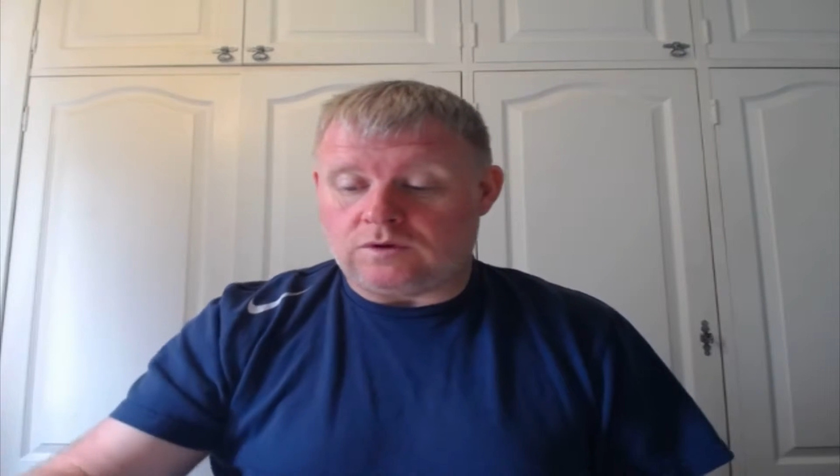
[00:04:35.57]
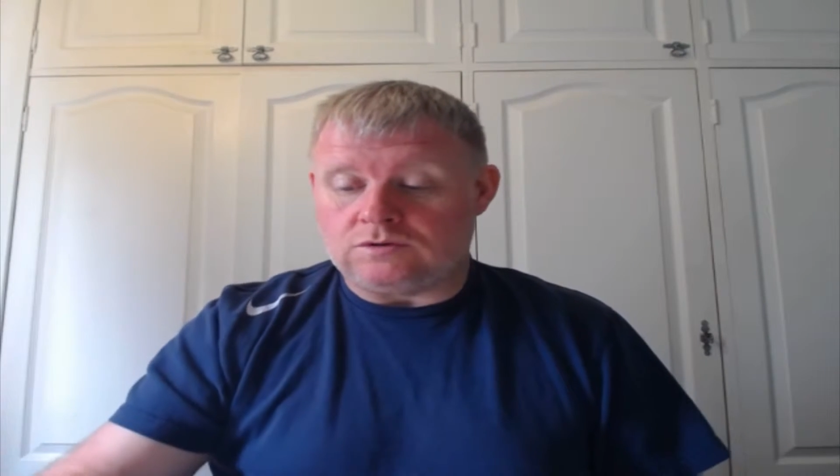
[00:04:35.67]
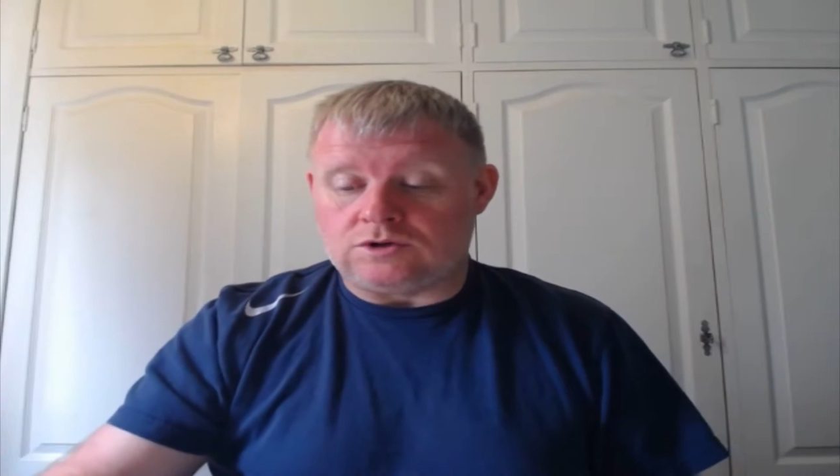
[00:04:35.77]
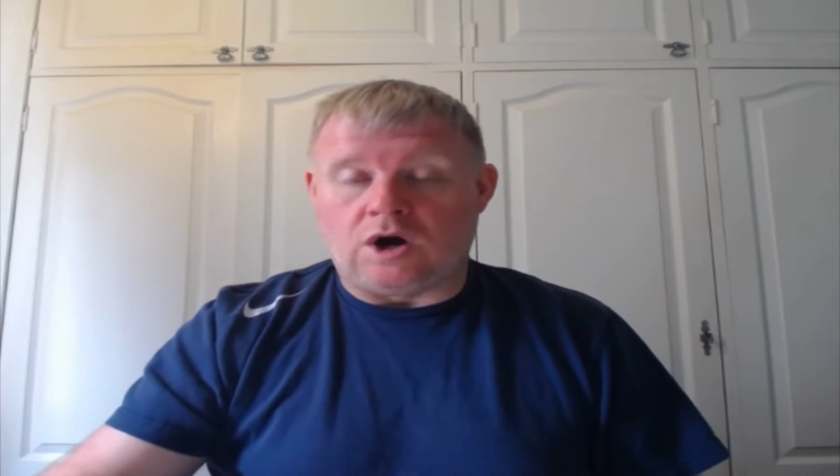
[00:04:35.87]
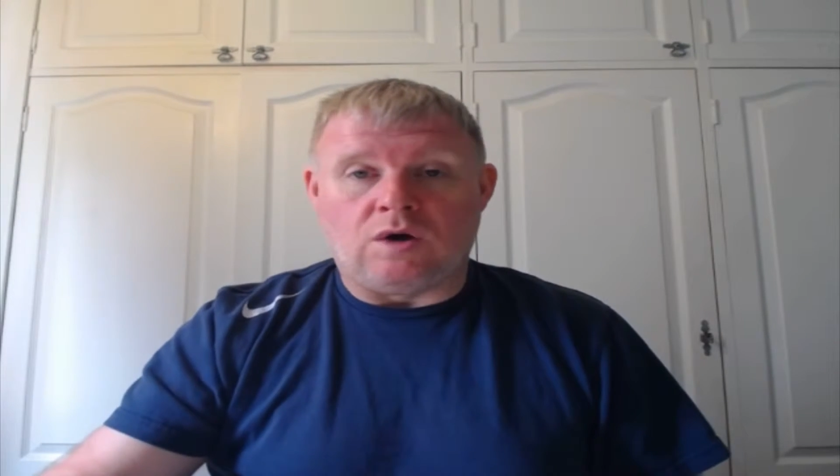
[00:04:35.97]

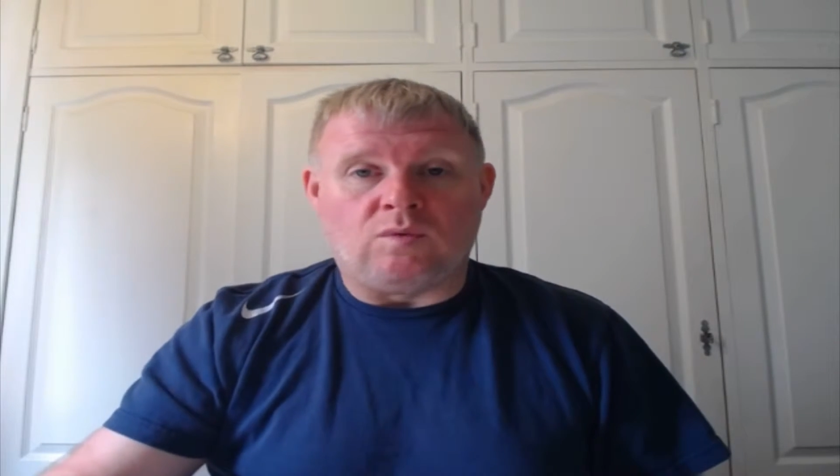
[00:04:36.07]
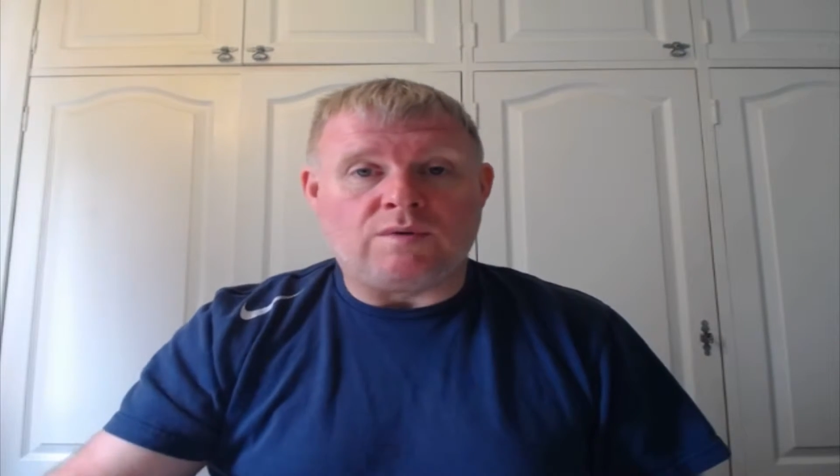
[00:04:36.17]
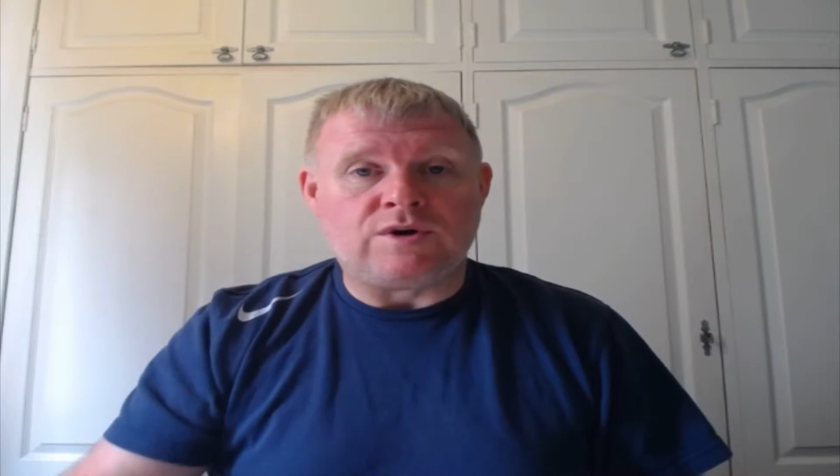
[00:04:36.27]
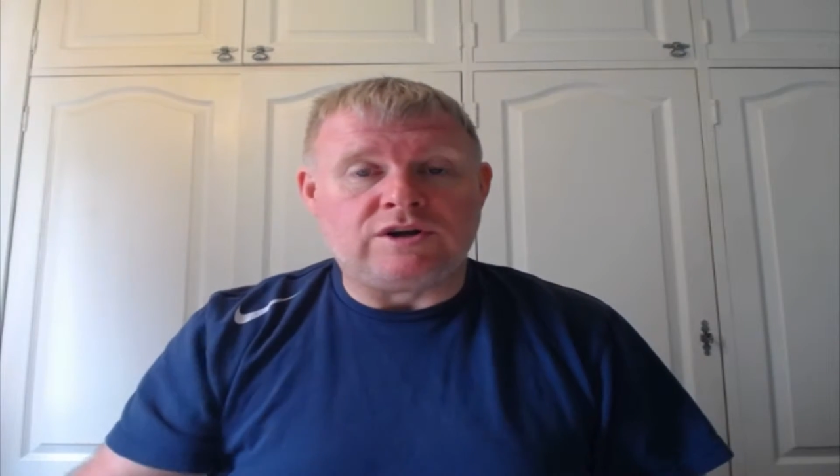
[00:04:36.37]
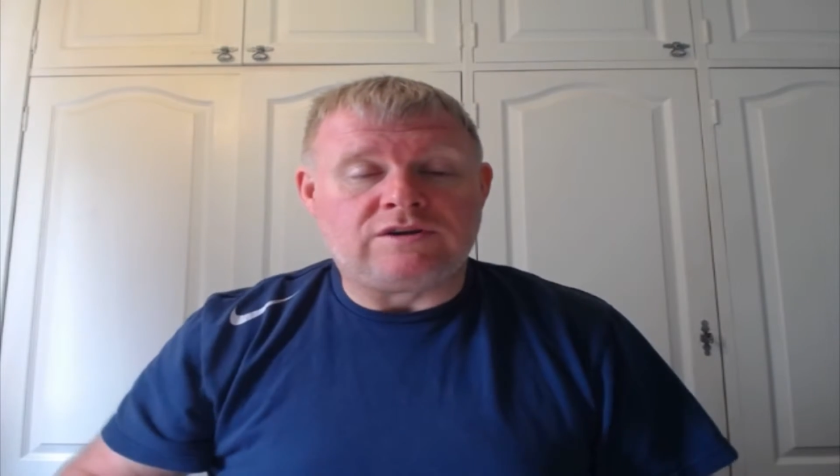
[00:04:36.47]
So what
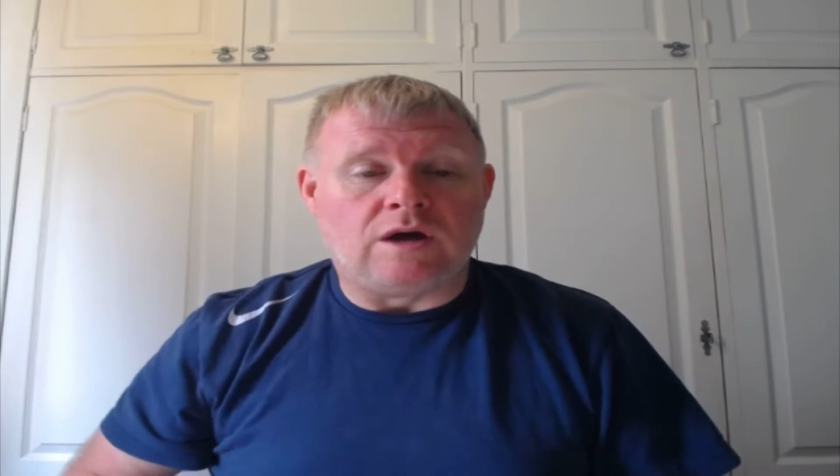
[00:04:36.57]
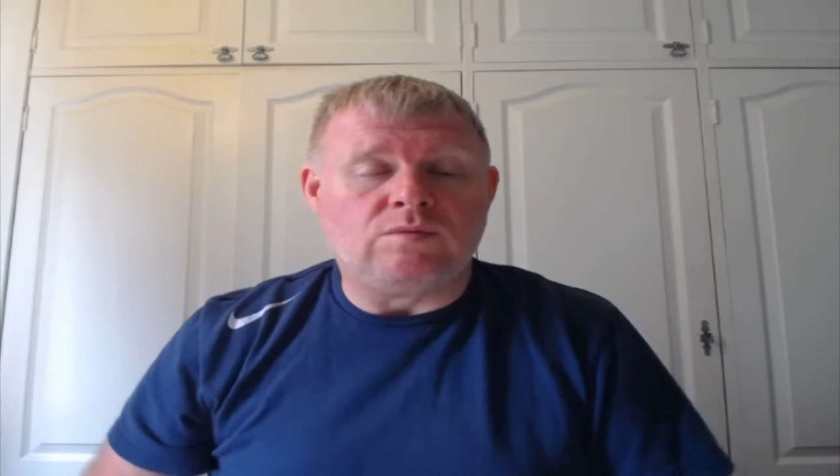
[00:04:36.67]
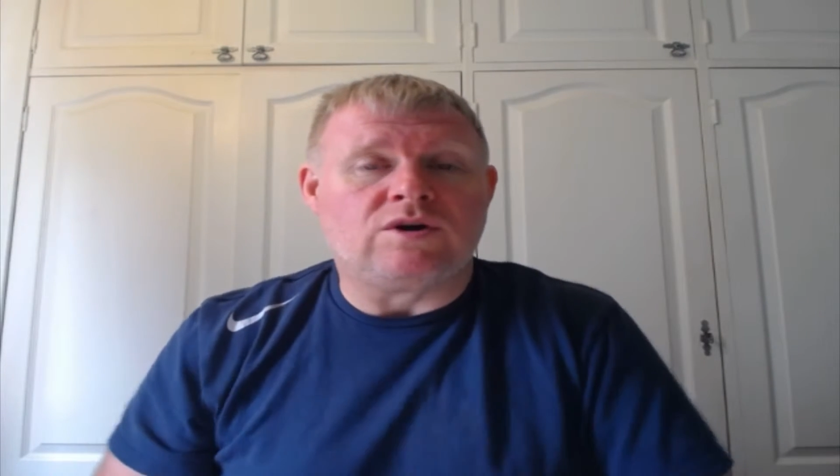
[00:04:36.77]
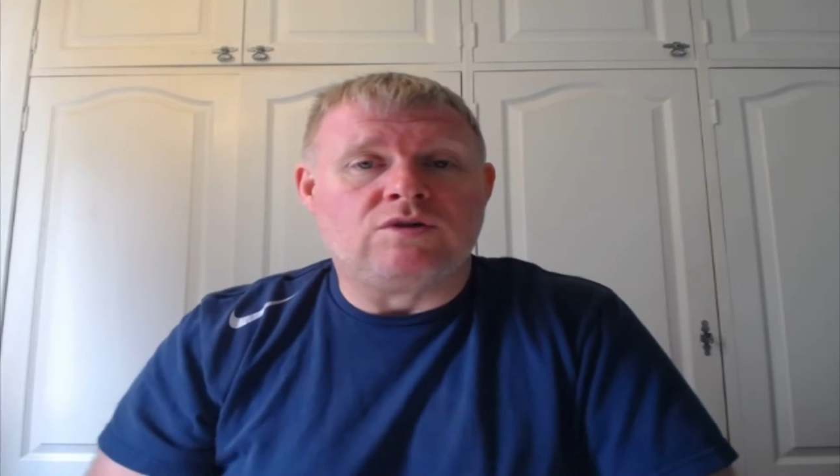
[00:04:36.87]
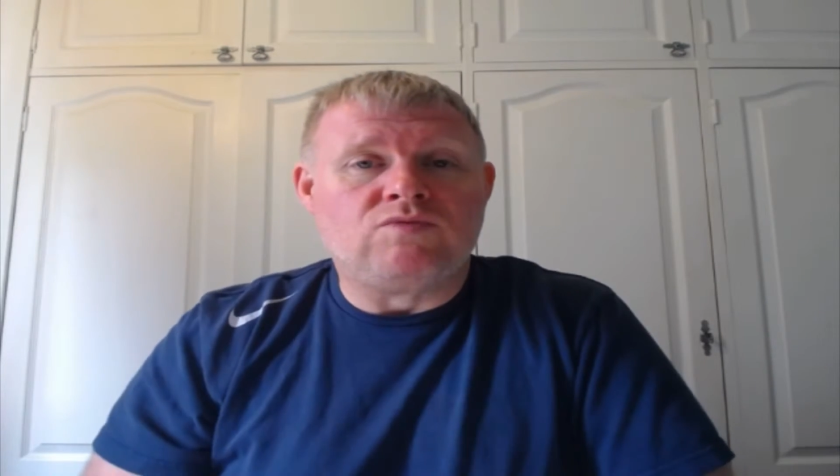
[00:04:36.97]
we're going to do, we're
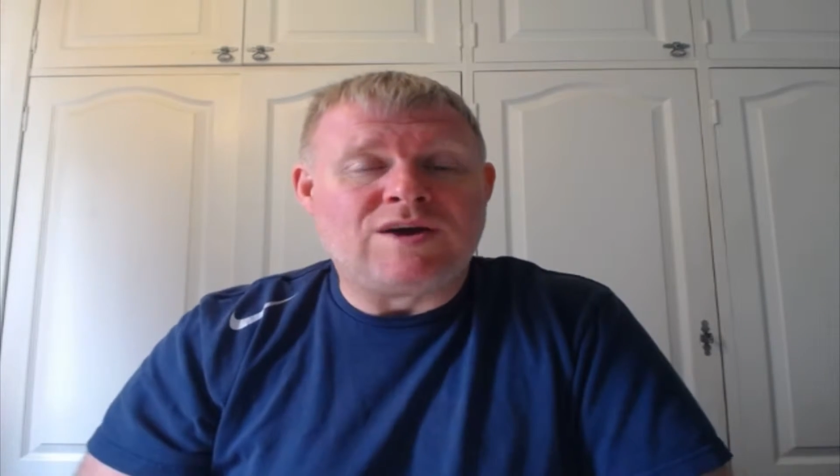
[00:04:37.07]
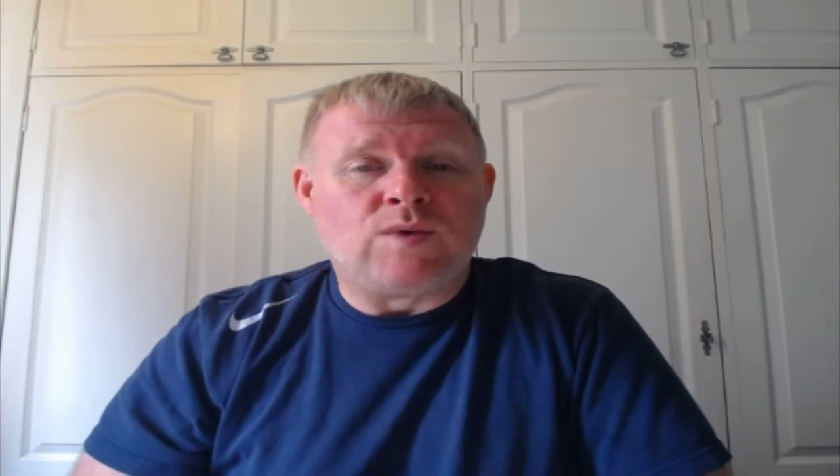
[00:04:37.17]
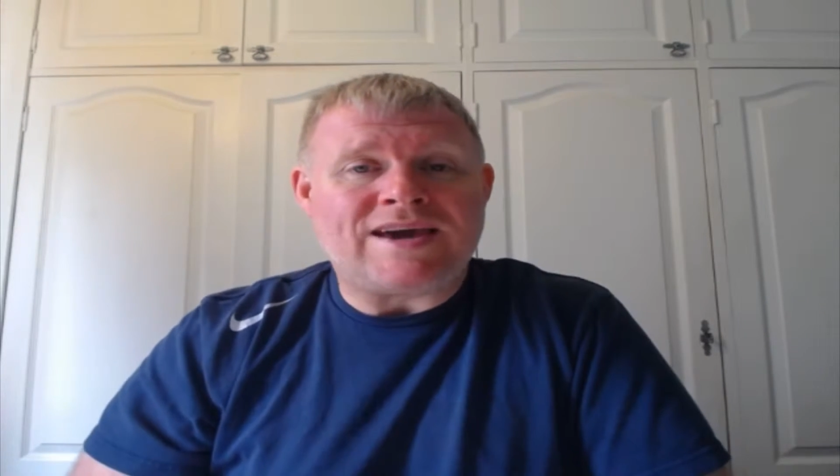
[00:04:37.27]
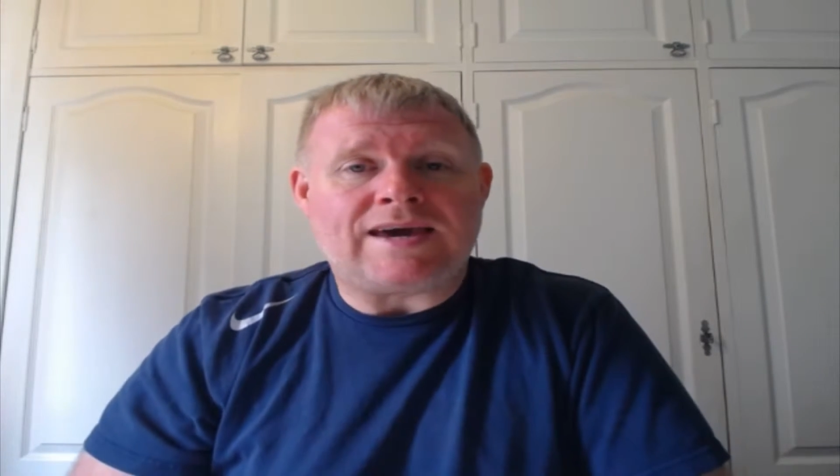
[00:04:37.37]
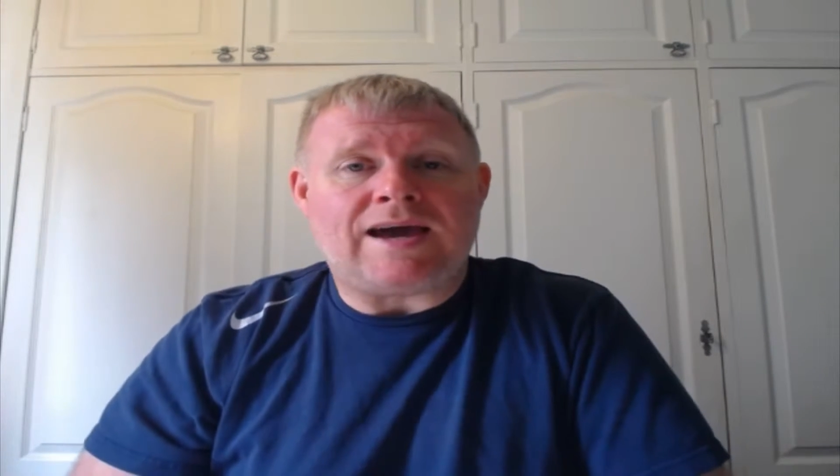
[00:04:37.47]
going to
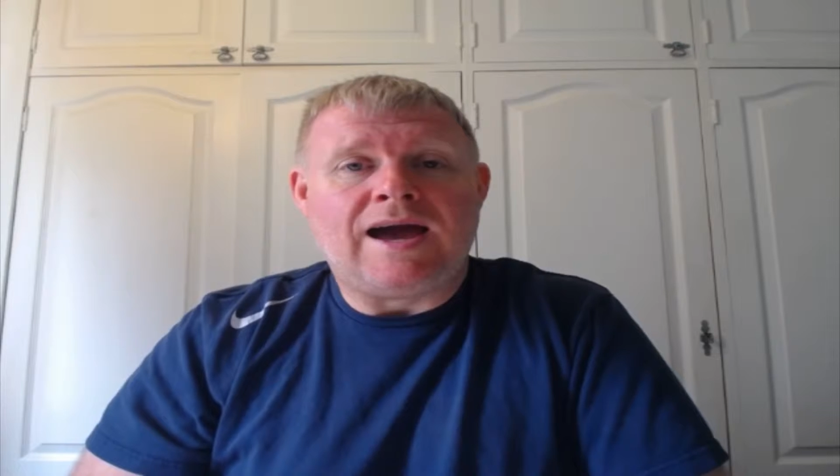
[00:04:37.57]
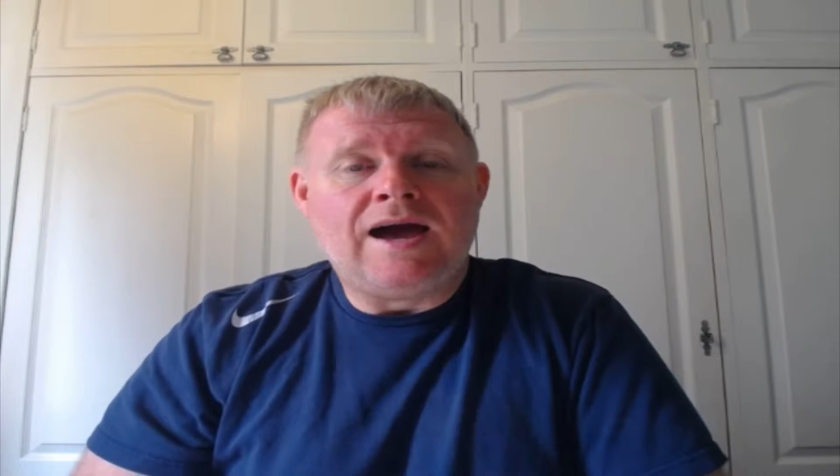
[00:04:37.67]
re-wick